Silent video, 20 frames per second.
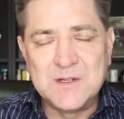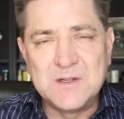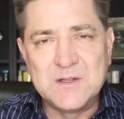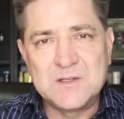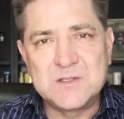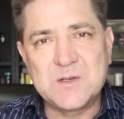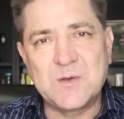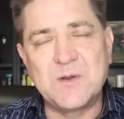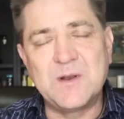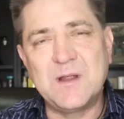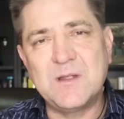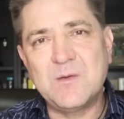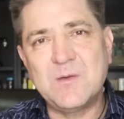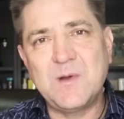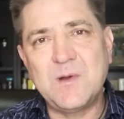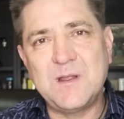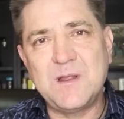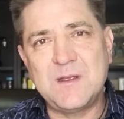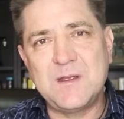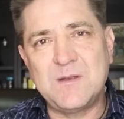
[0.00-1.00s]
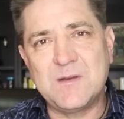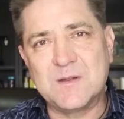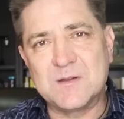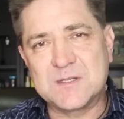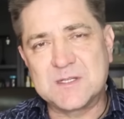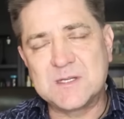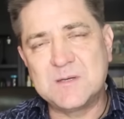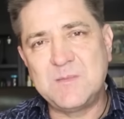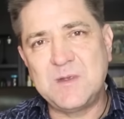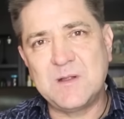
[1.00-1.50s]
So another way that you can
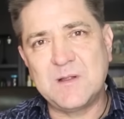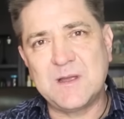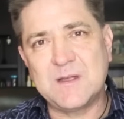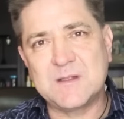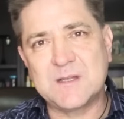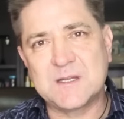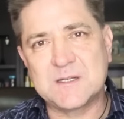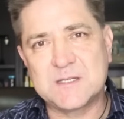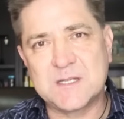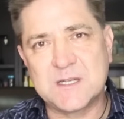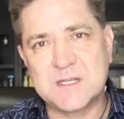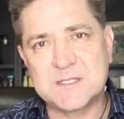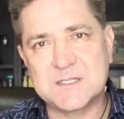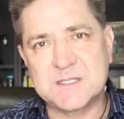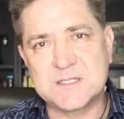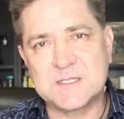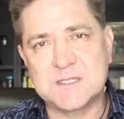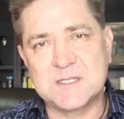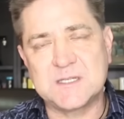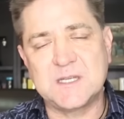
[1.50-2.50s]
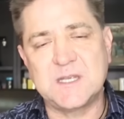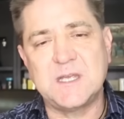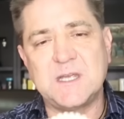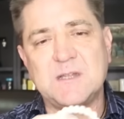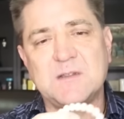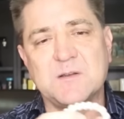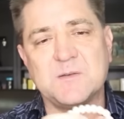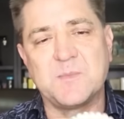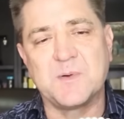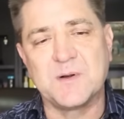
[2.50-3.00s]
simulate that test is to take
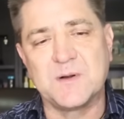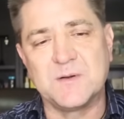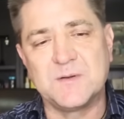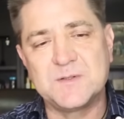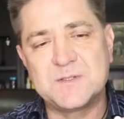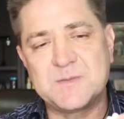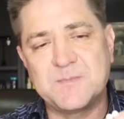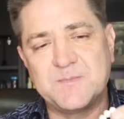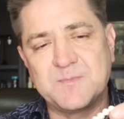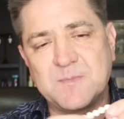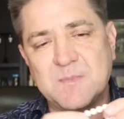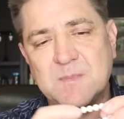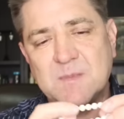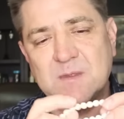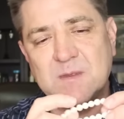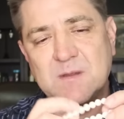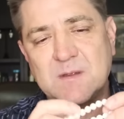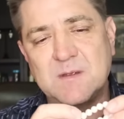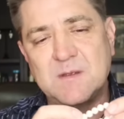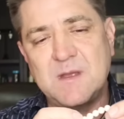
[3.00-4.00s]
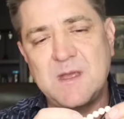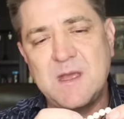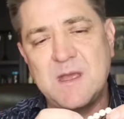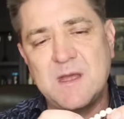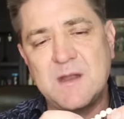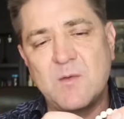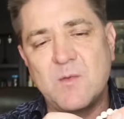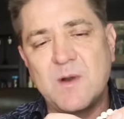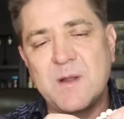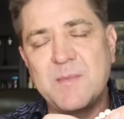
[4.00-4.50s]
the pearls
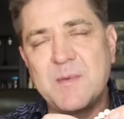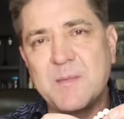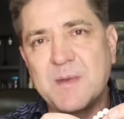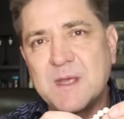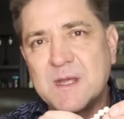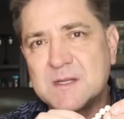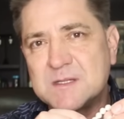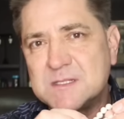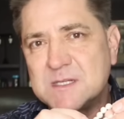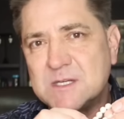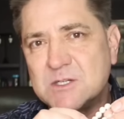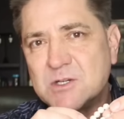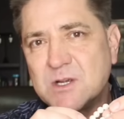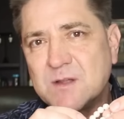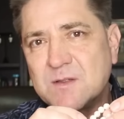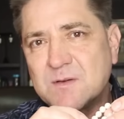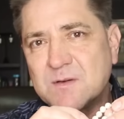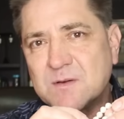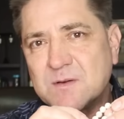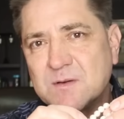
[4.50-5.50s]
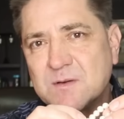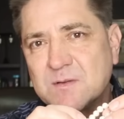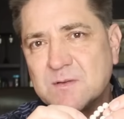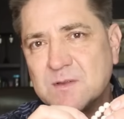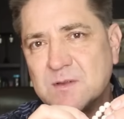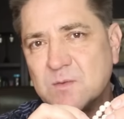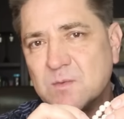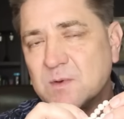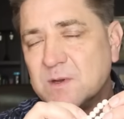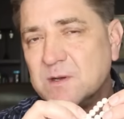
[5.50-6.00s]
and rub them against each other.
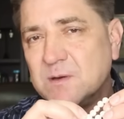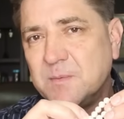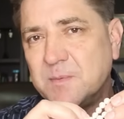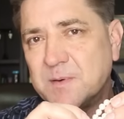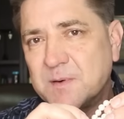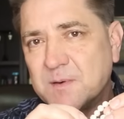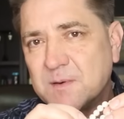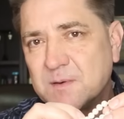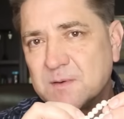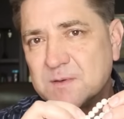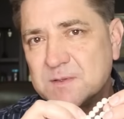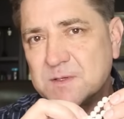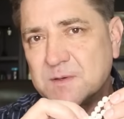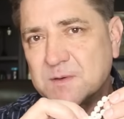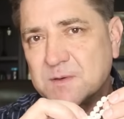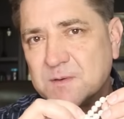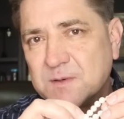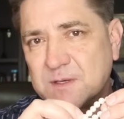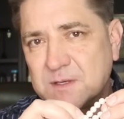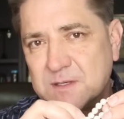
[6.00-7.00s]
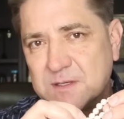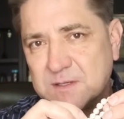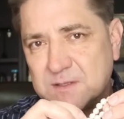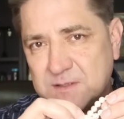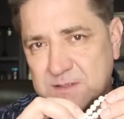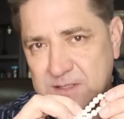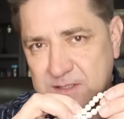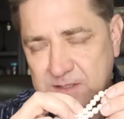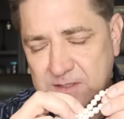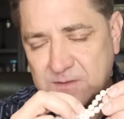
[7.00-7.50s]
The real pearls are going to
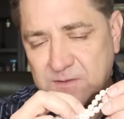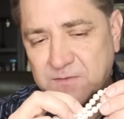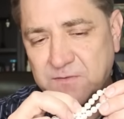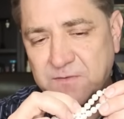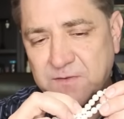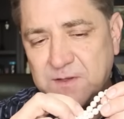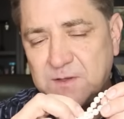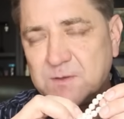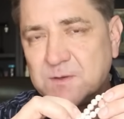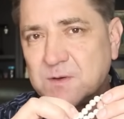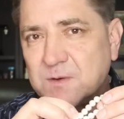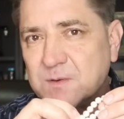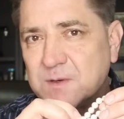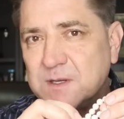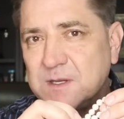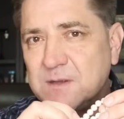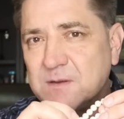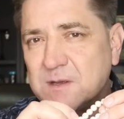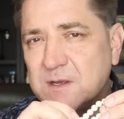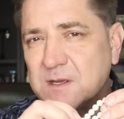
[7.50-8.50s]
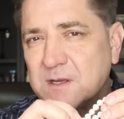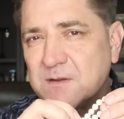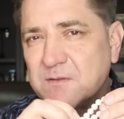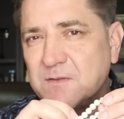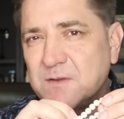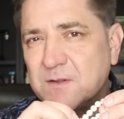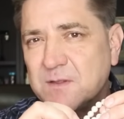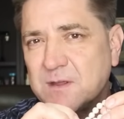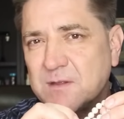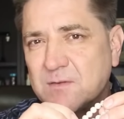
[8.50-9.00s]
still feel gritty. You can kind of
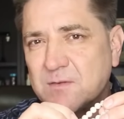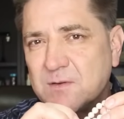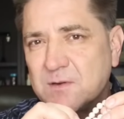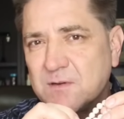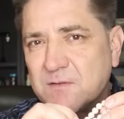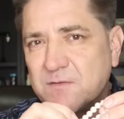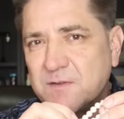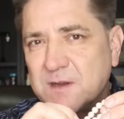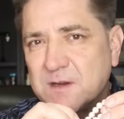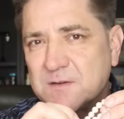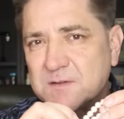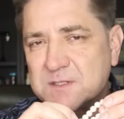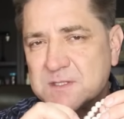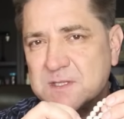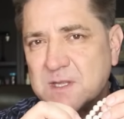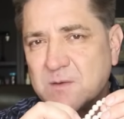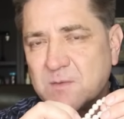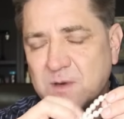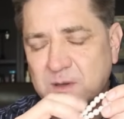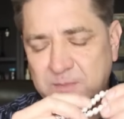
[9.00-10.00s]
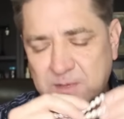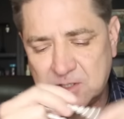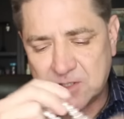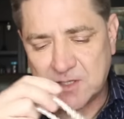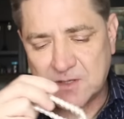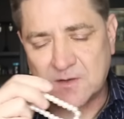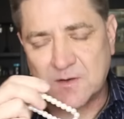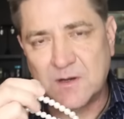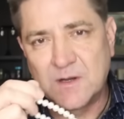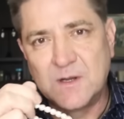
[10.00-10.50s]
feel that through your fingers as they rub each
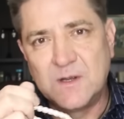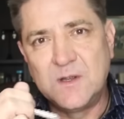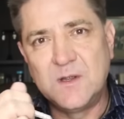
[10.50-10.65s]
other.